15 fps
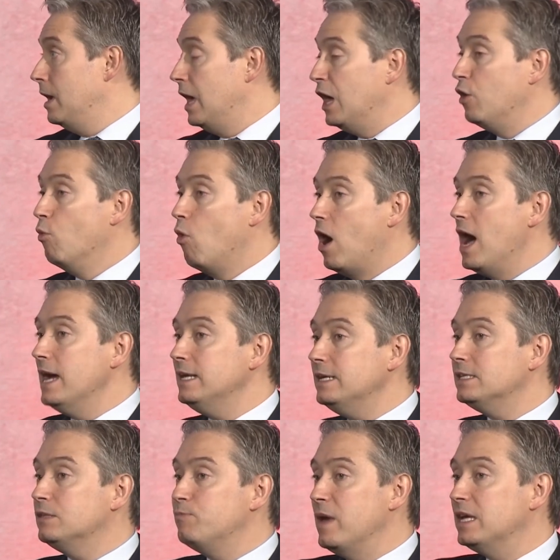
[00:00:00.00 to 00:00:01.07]
and why
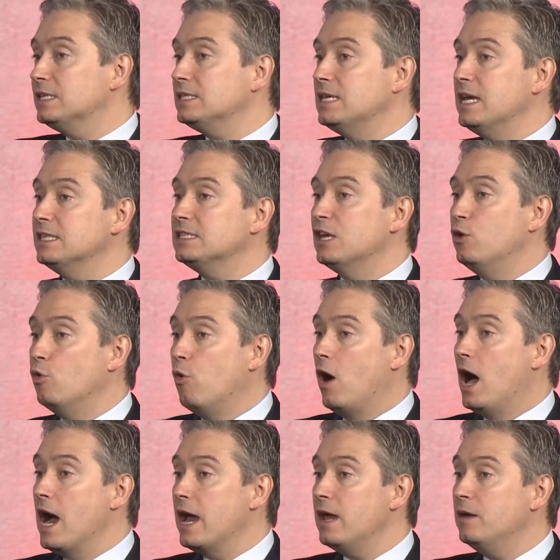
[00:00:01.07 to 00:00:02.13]
it makes sense and
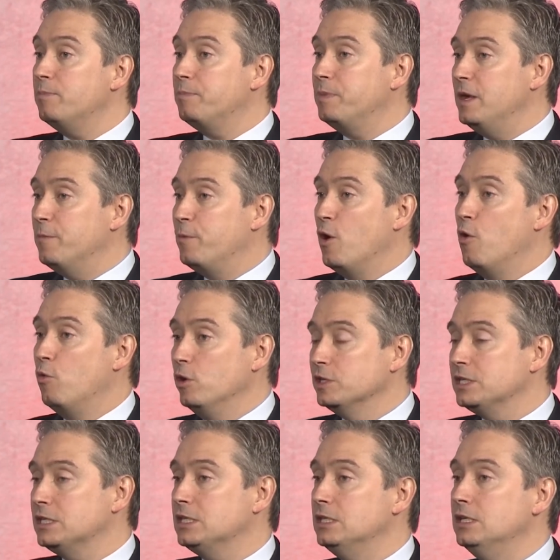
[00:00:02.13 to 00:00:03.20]
why people will
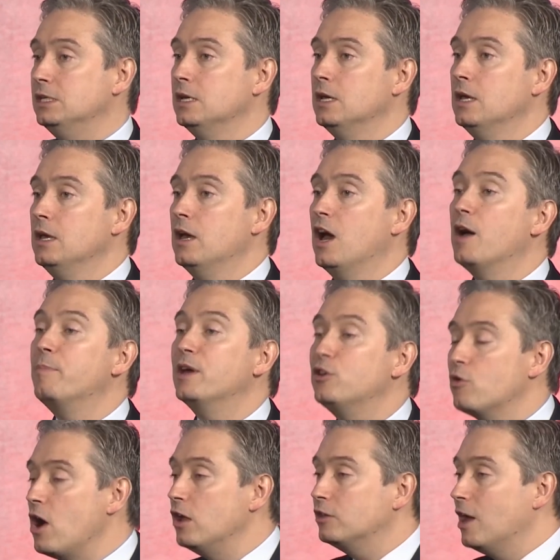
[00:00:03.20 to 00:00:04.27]
see a
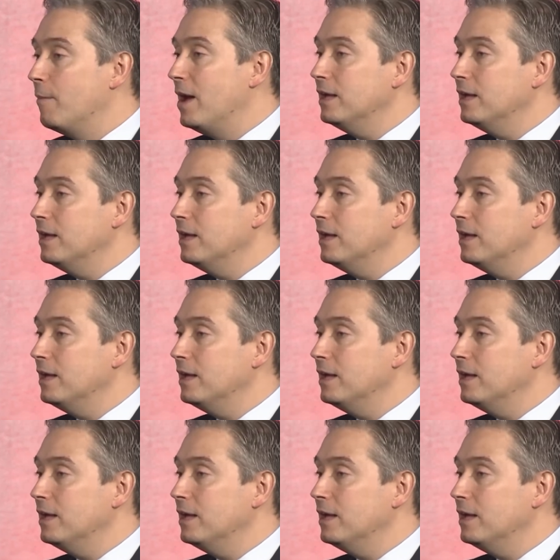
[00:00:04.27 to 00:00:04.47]
better outcome.